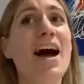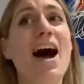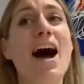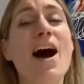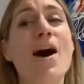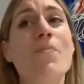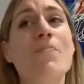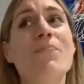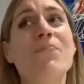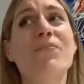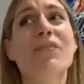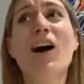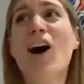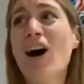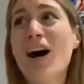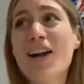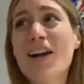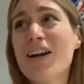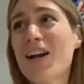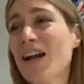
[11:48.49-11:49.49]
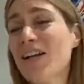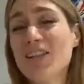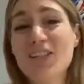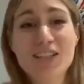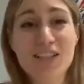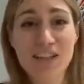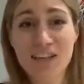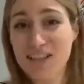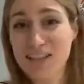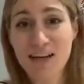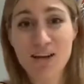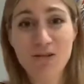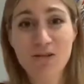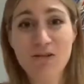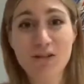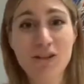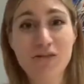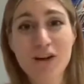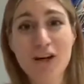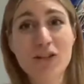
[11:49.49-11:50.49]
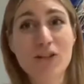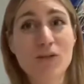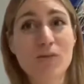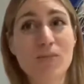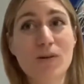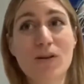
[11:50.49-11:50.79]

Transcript: I don't actually see it that controversial,